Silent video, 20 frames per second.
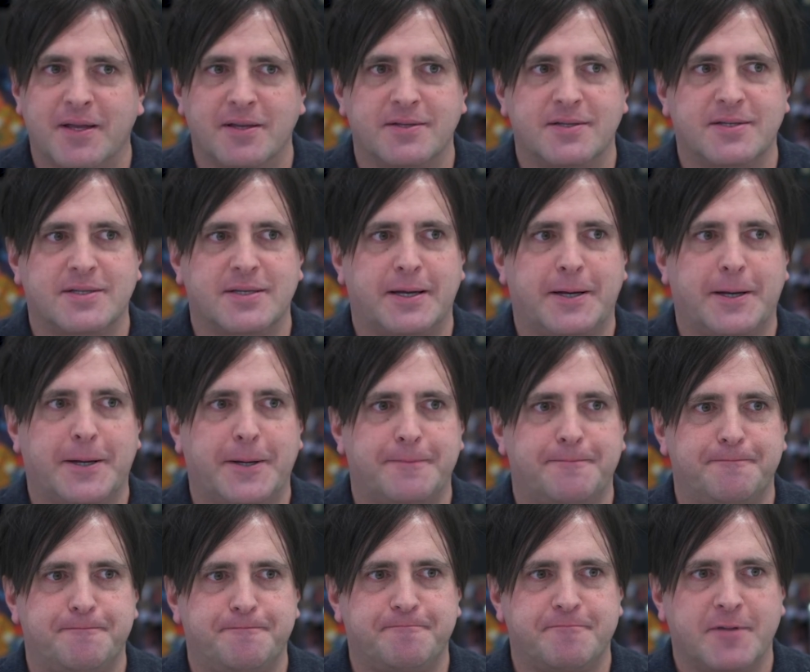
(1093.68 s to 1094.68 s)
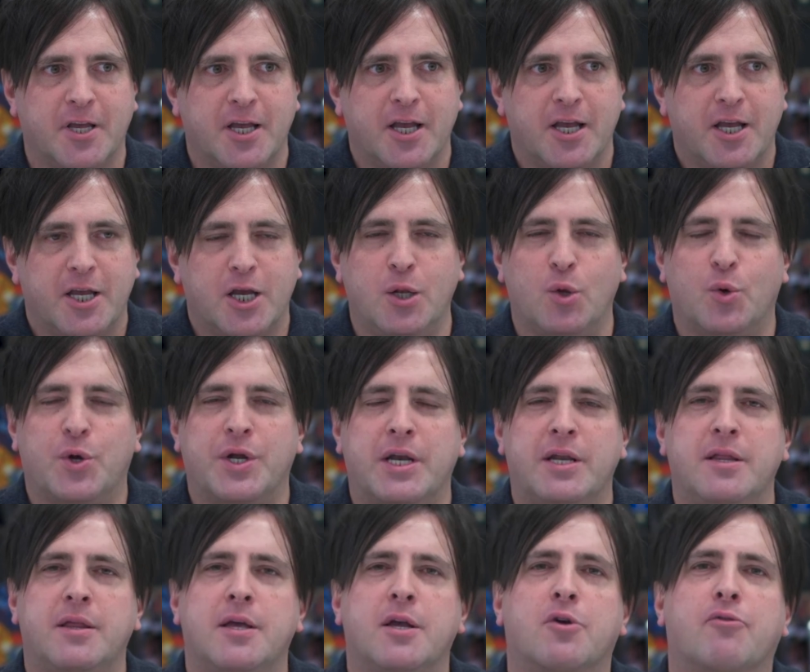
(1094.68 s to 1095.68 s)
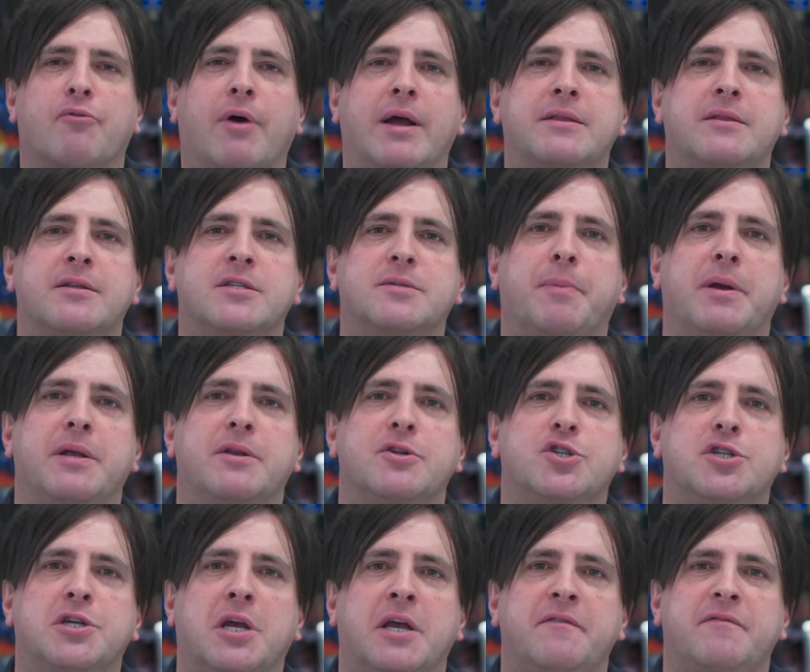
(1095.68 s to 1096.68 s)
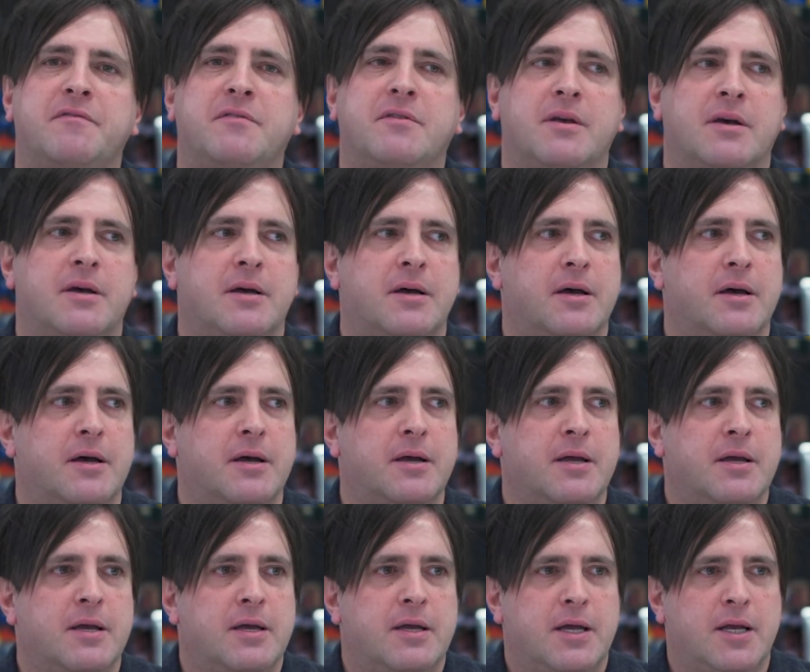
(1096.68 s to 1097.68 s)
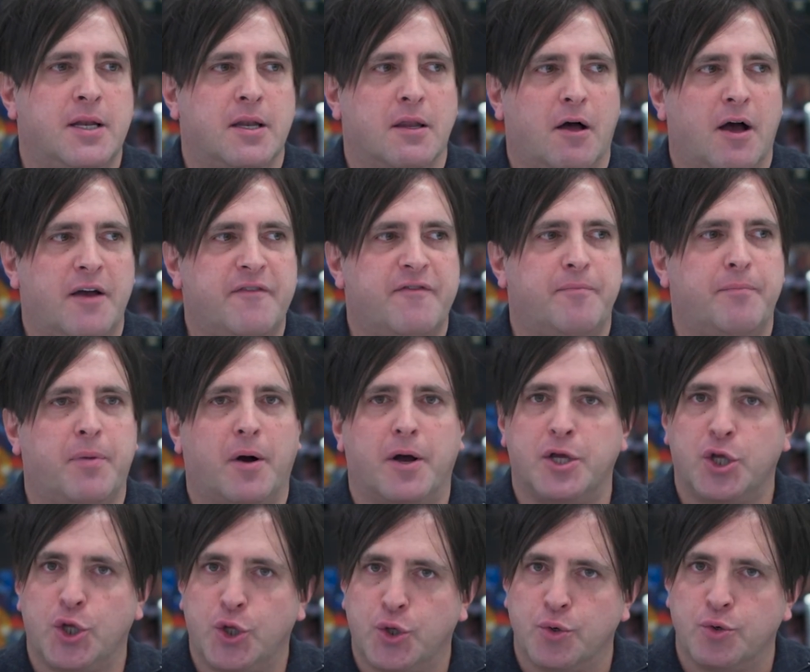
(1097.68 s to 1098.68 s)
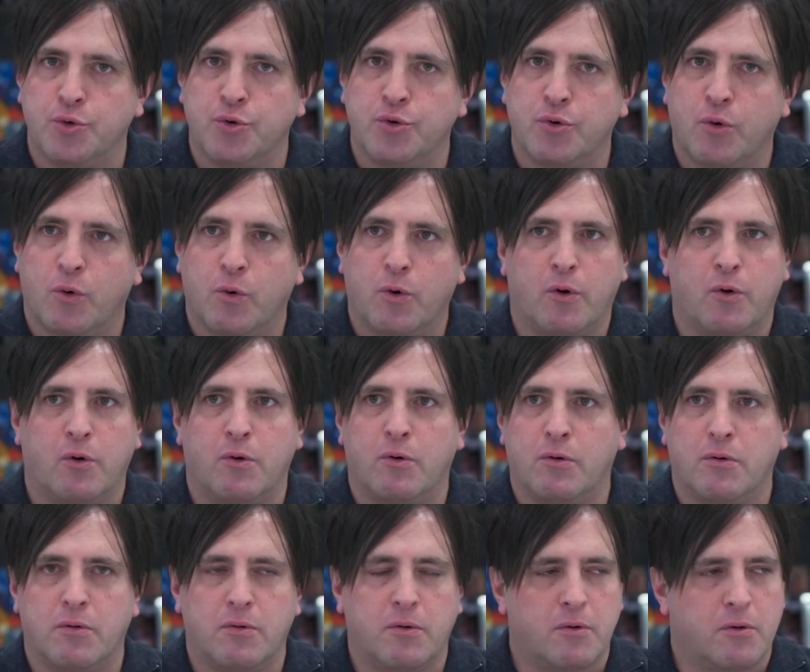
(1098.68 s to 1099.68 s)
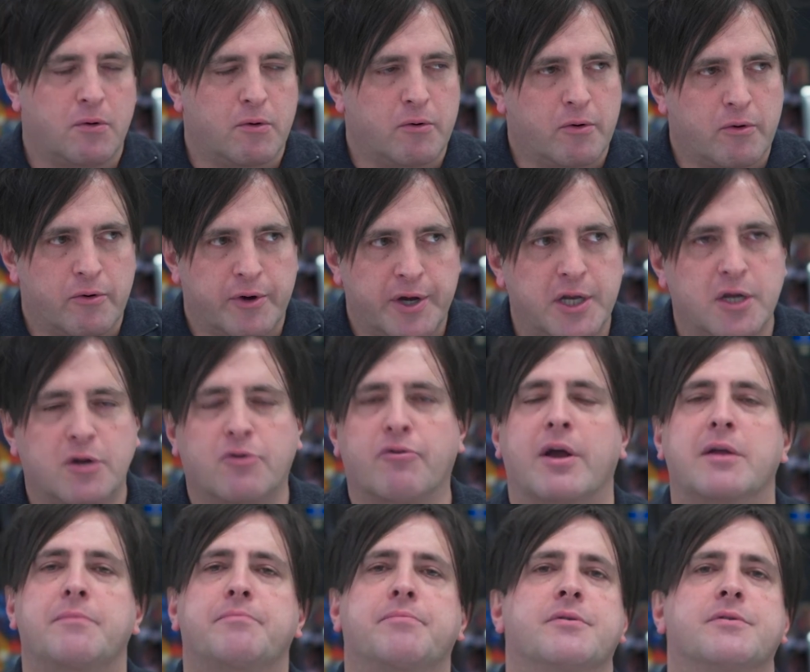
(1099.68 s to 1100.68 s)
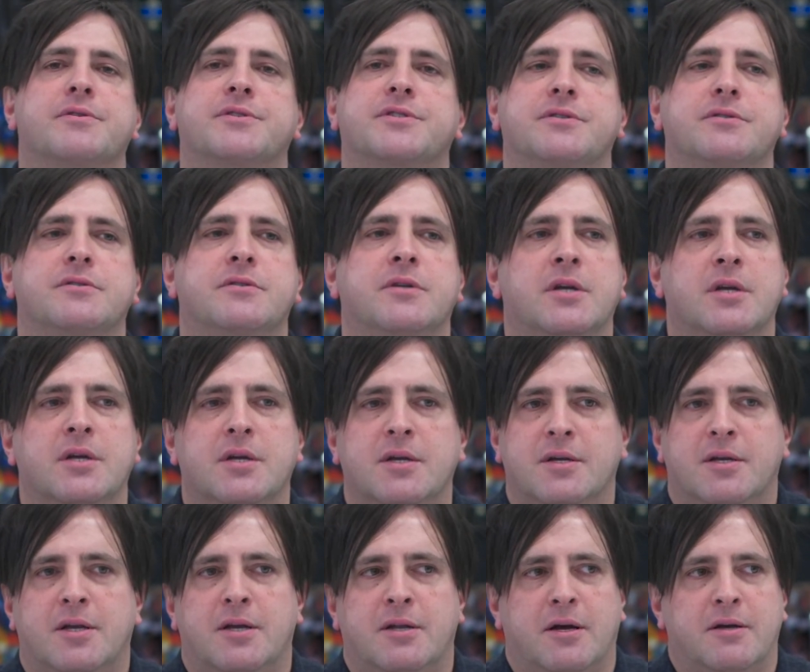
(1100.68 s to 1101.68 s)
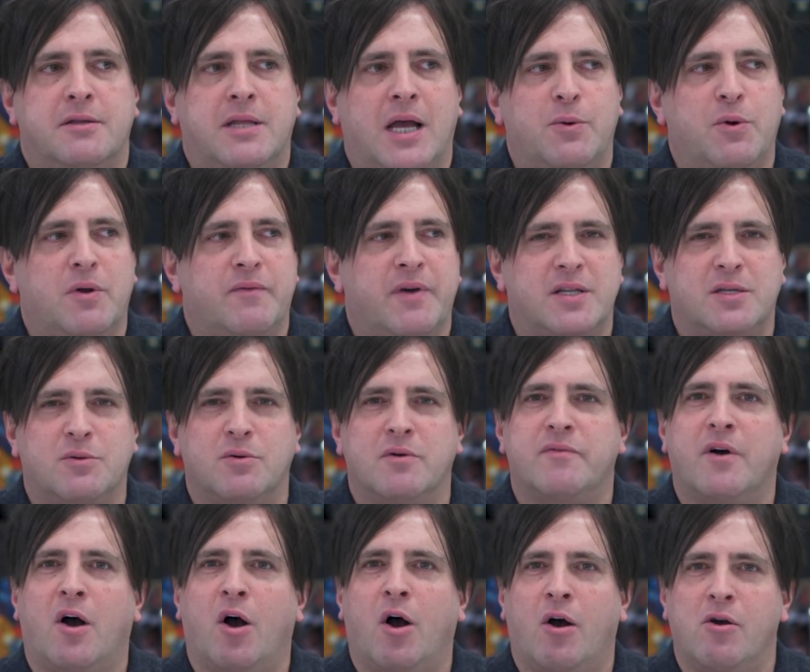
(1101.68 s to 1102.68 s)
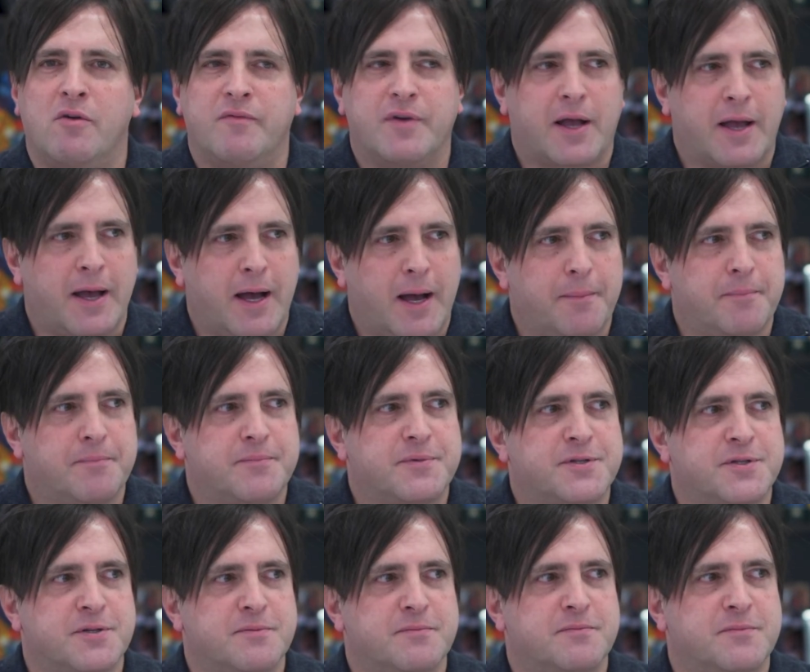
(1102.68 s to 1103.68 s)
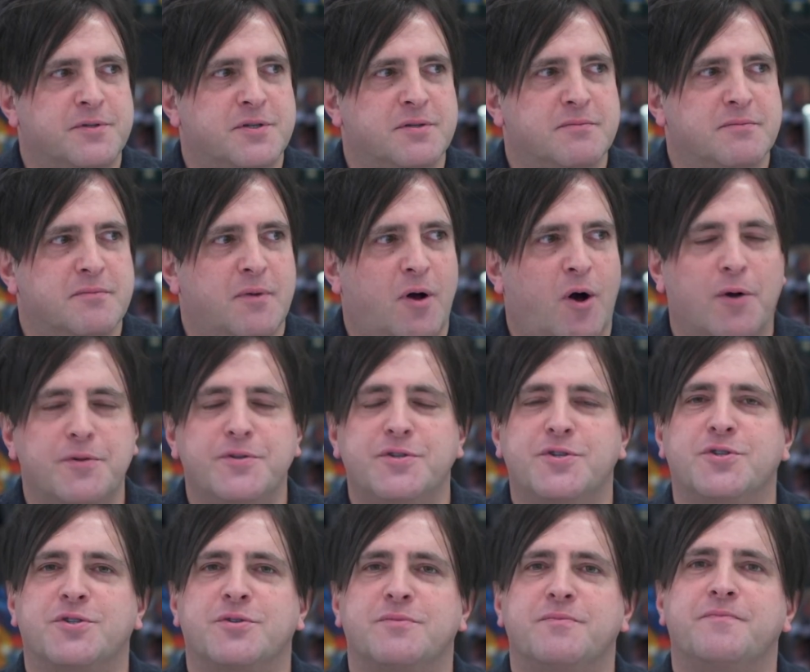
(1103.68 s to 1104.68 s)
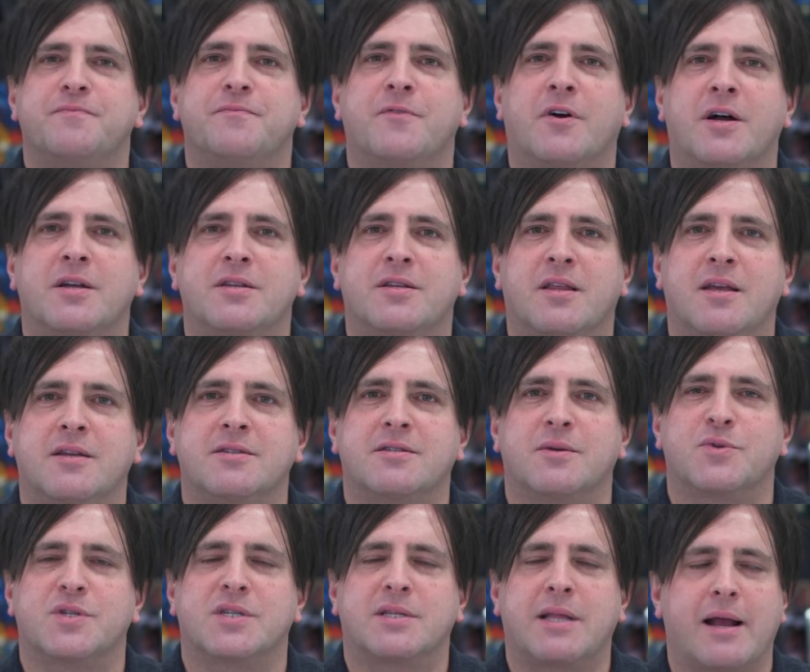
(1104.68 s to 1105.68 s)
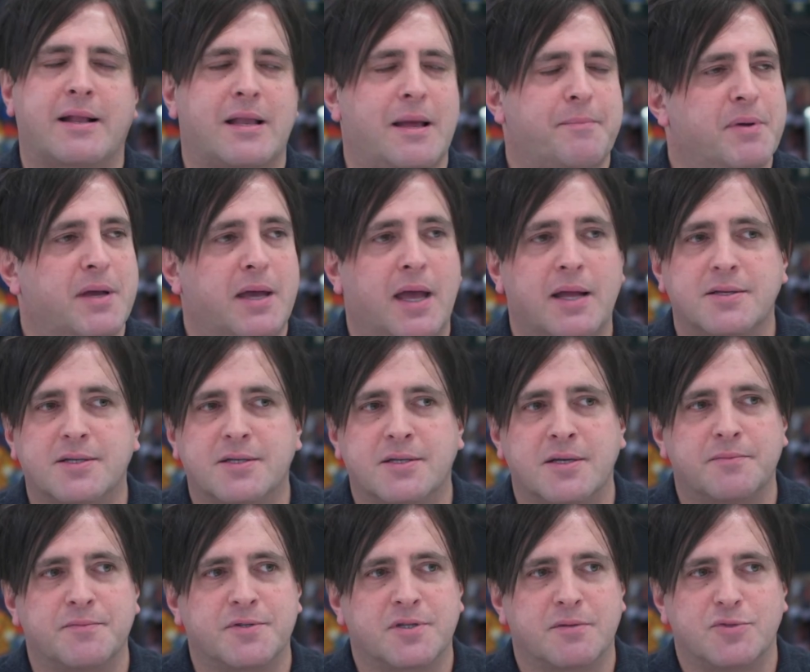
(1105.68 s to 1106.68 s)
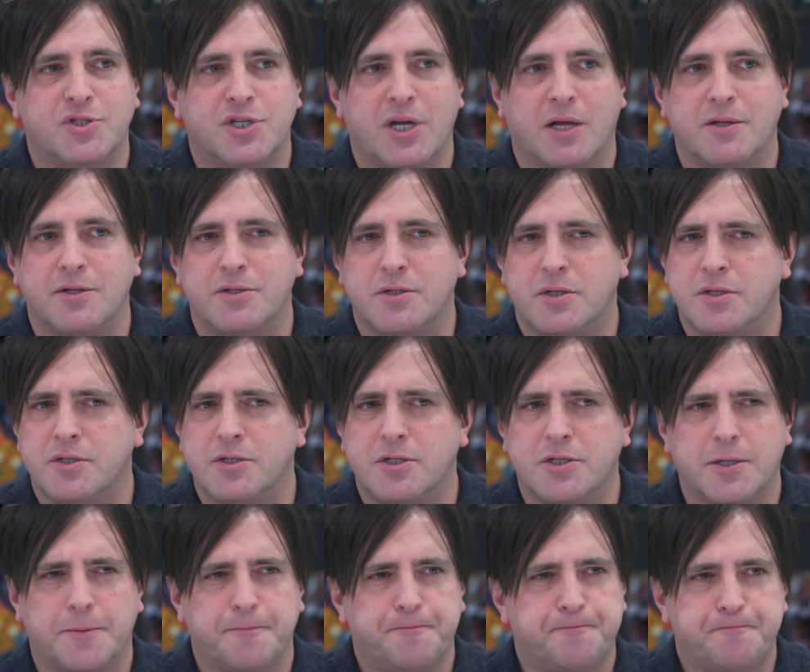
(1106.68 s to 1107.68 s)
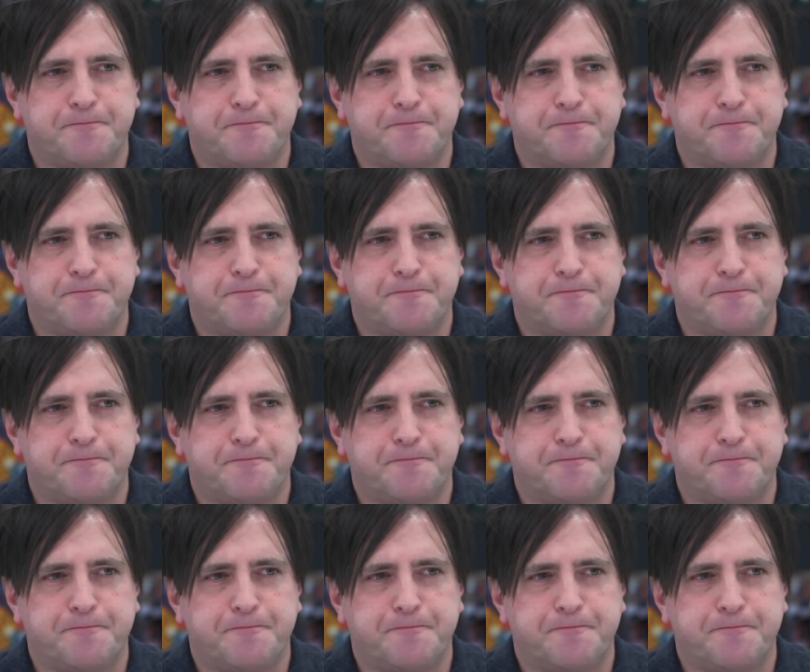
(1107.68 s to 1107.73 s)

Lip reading: Because you look at anything great that's been achieved in life by you or any great person, you know, they would have had to have overcome some odds, right? Things that were stacked up against them, some challenges